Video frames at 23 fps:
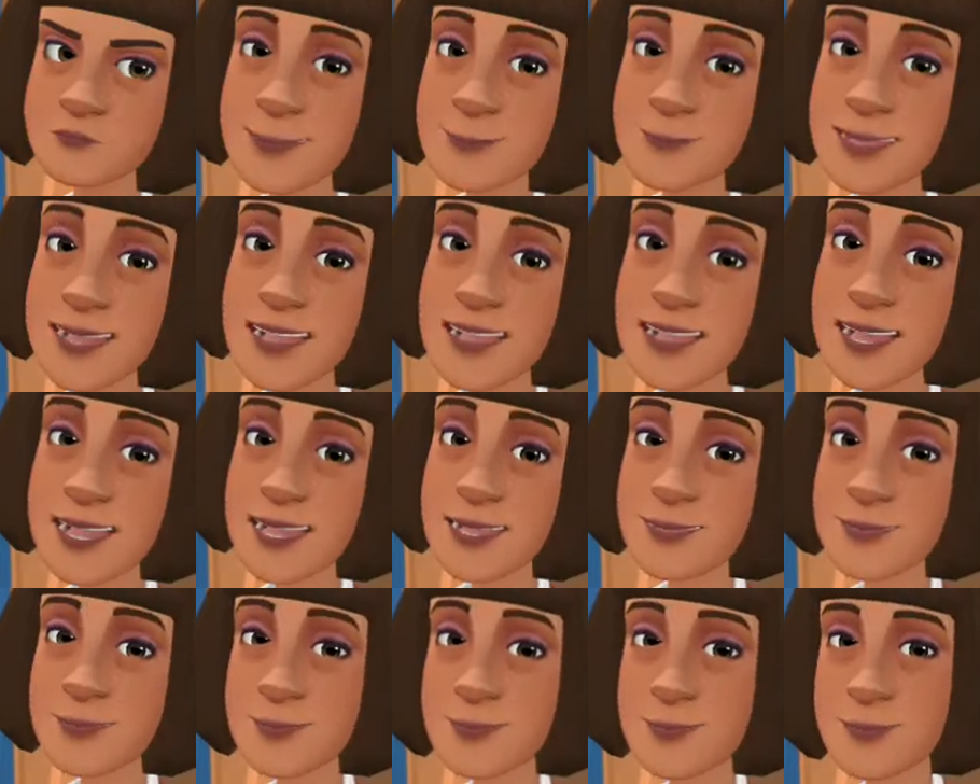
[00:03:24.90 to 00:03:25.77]
Bit
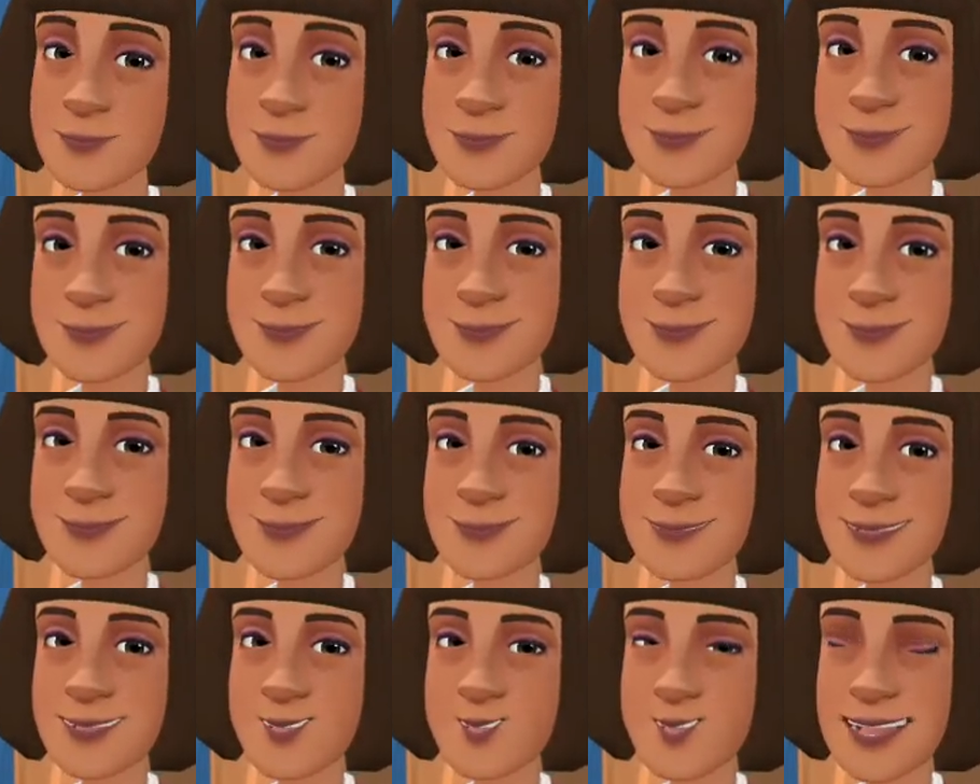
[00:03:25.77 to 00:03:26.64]

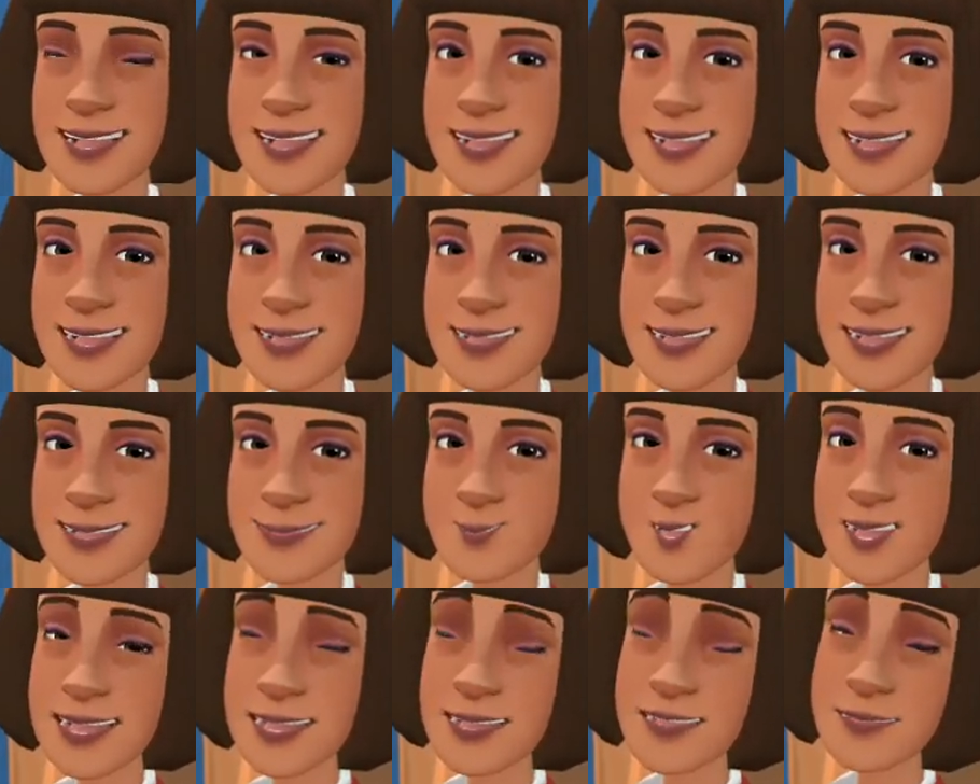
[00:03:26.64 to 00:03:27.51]
Okay next
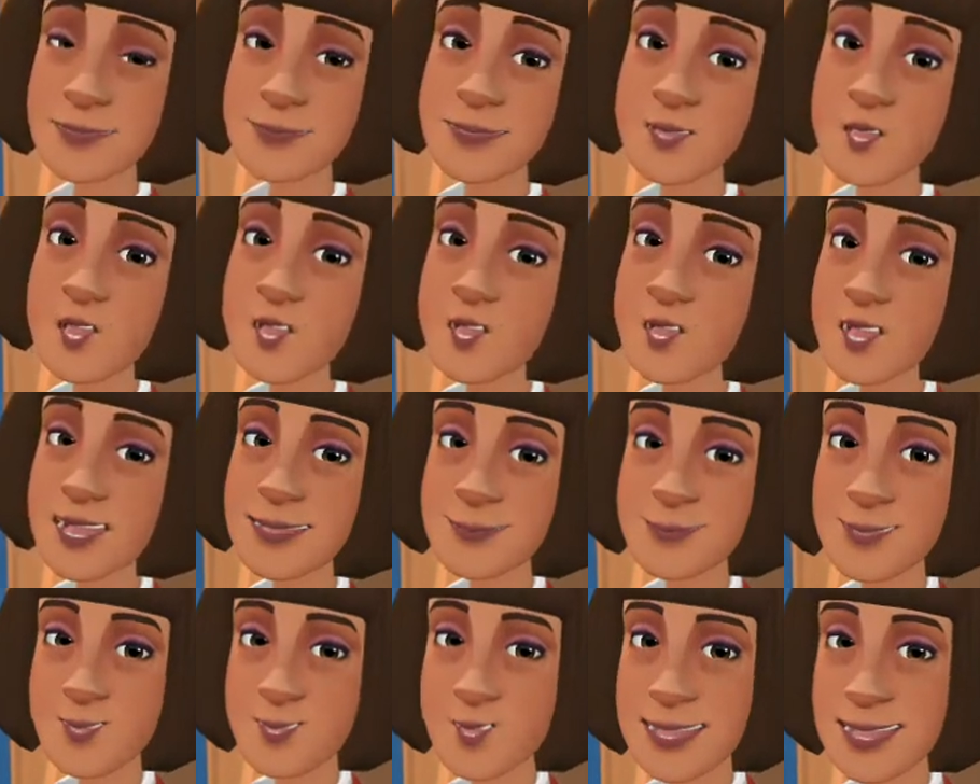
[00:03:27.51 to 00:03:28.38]
up we have Scott to the
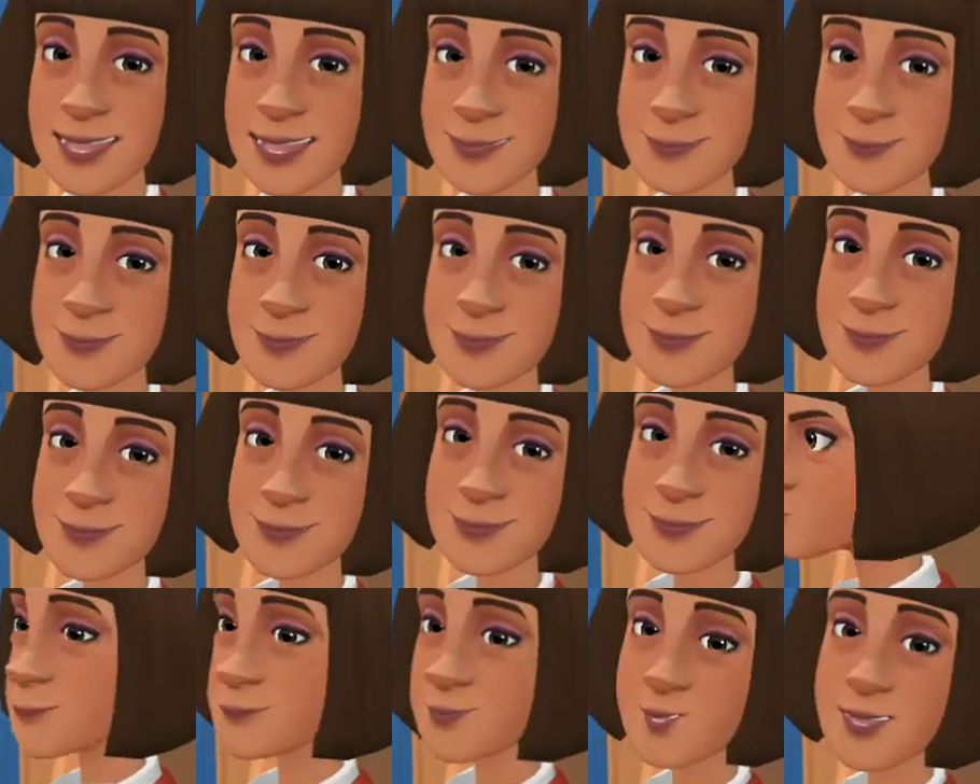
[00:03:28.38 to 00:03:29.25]
podium.
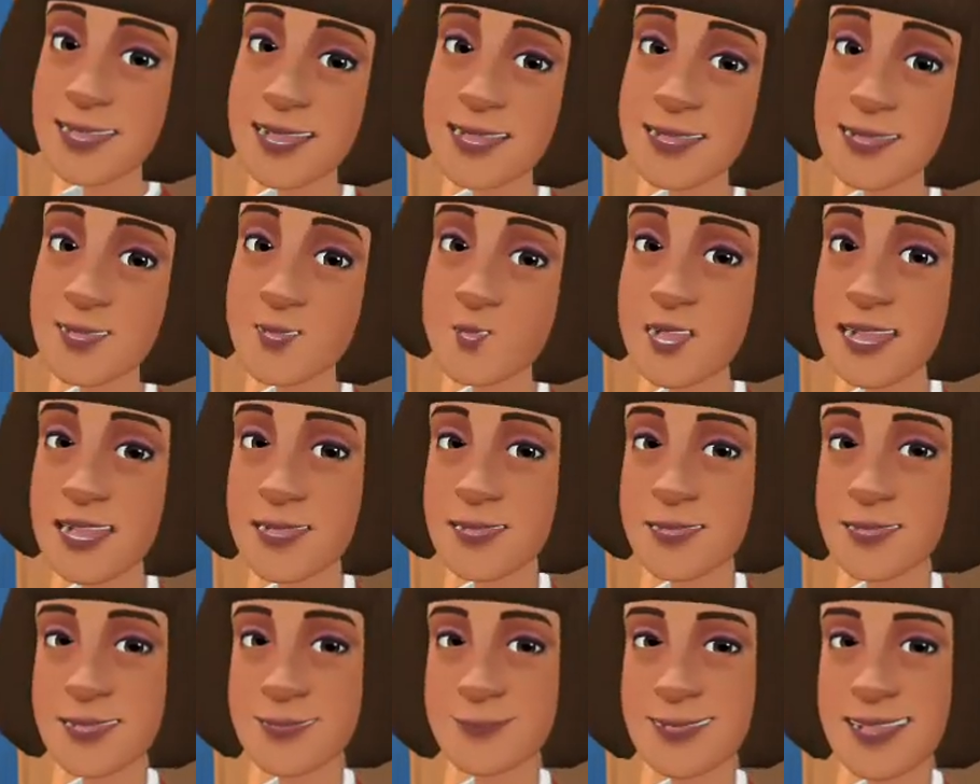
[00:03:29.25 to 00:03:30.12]
Okay so
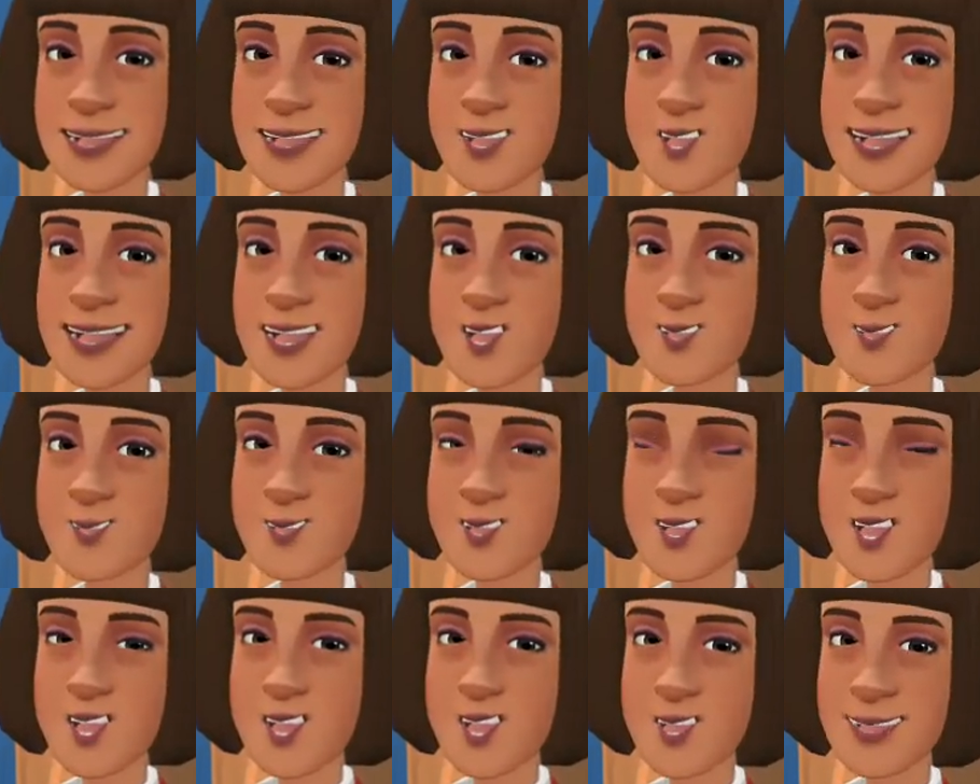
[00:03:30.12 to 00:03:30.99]
what's happened to you
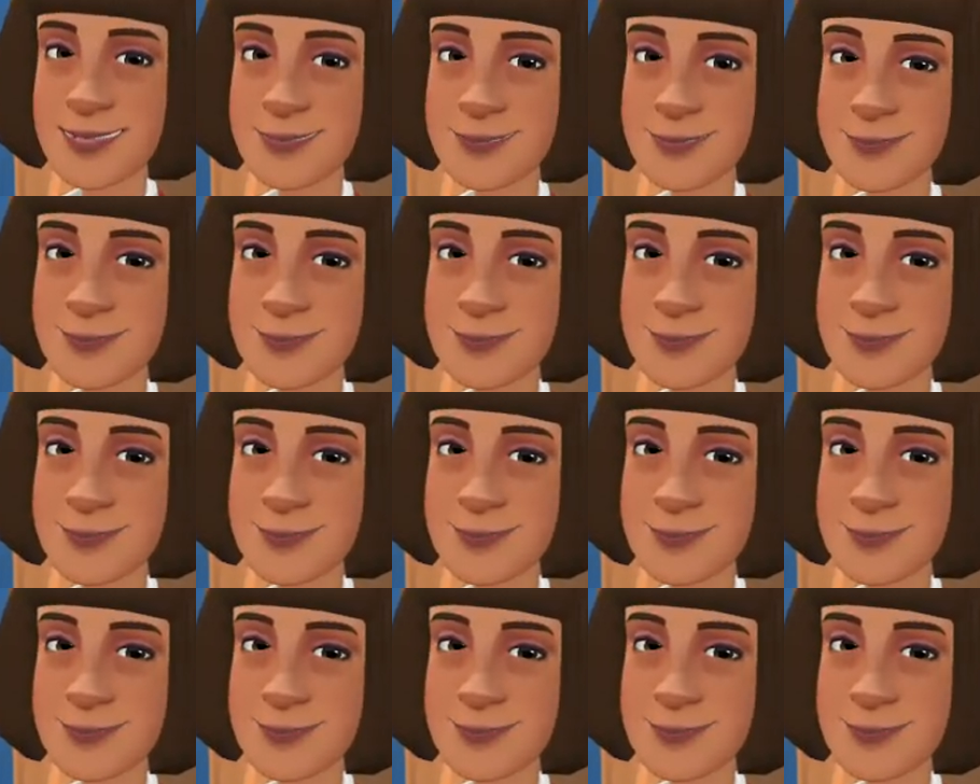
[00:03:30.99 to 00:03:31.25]
Scott?